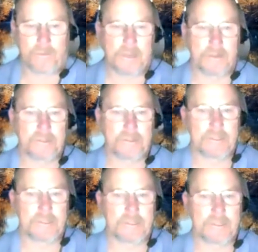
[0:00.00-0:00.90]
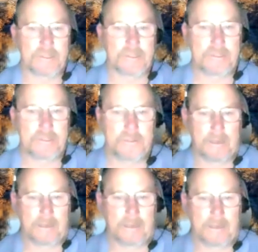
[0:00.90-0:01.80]
I found over the years is
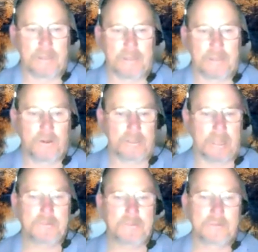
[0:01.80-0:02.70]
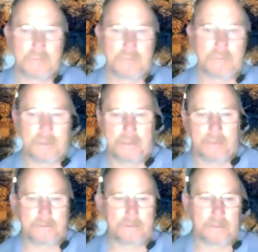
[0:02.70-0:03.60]
to, it's difficult at times,
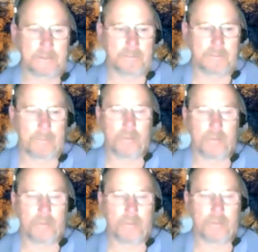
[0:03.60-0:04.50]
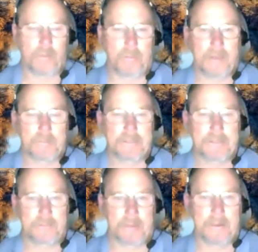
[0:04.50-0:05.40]
but as a member of the public,
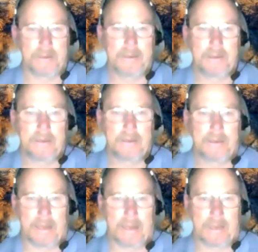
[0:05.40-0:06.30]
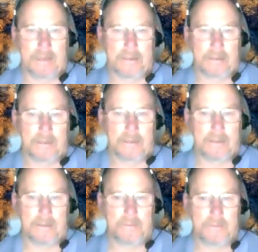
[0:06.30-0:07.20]
you have to participate.
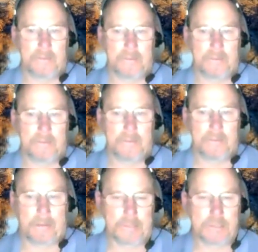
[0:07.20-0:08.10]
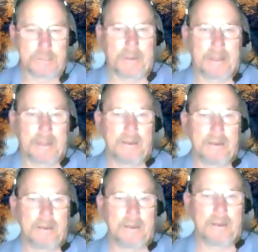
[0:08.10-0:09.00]
And if I
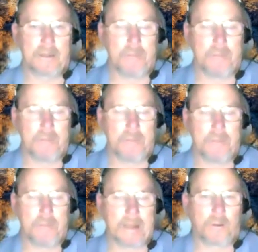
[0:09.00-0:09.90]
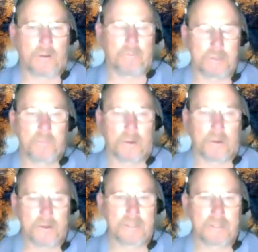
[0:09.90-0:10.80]
participated, you may not
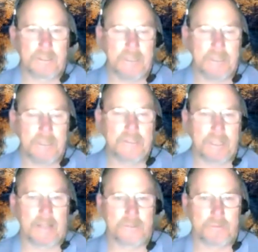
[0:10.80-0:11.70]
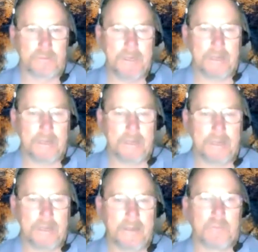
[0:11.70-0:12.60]
be able to go personally to each city
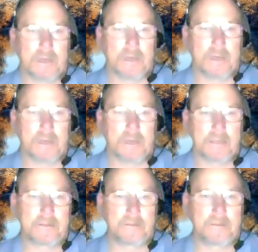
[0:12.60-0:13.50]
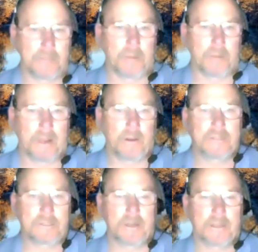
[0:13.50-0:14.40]
council meeting, but City of
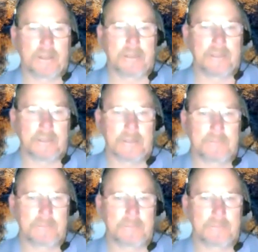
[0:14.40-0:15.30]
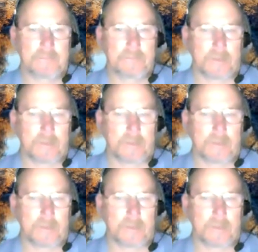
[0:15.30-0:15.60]
Blanco, I've noticed, has a very good